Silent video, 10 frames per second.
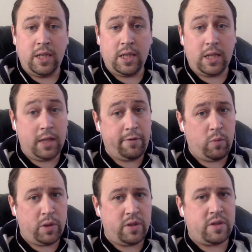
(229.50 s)
loved
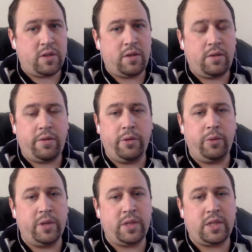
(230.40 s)
ones through
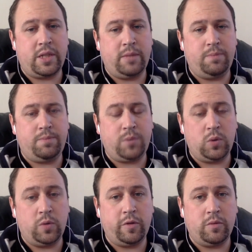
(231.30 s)
this
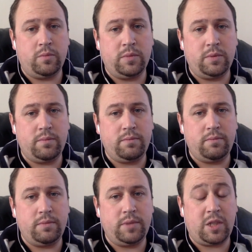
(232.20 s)
awful
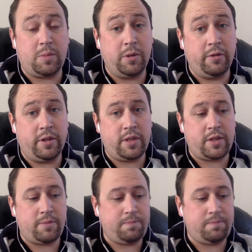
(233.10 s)
experience.